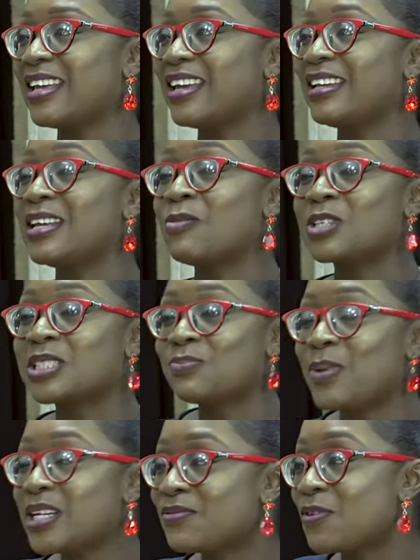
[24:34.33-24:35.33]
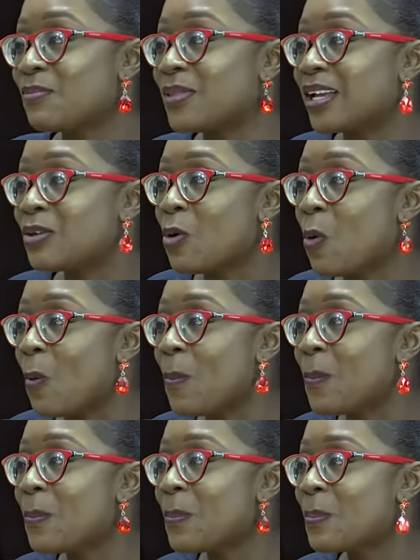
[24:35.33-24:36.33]
And I was picked from that home
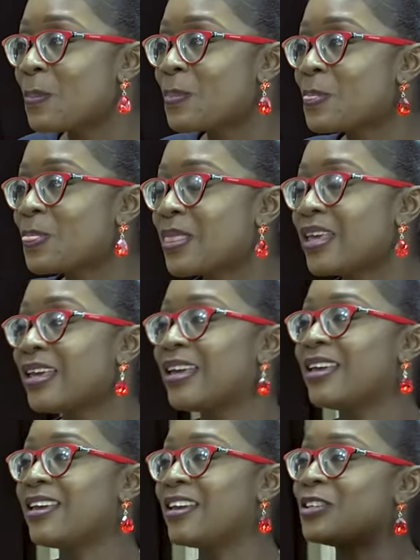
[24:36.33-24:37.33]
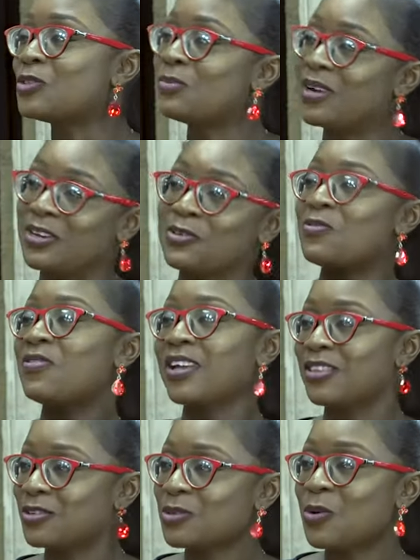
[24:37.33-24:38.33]
into my new
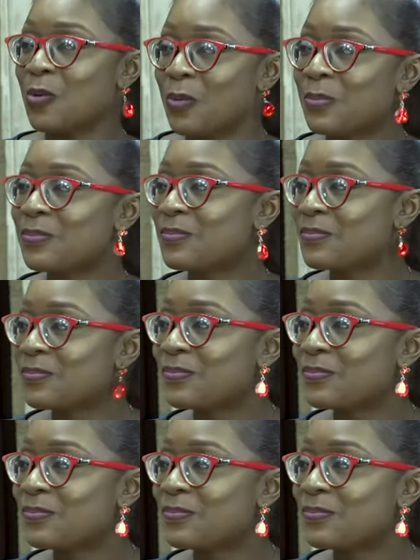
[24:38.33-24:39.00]
father's home. Wow.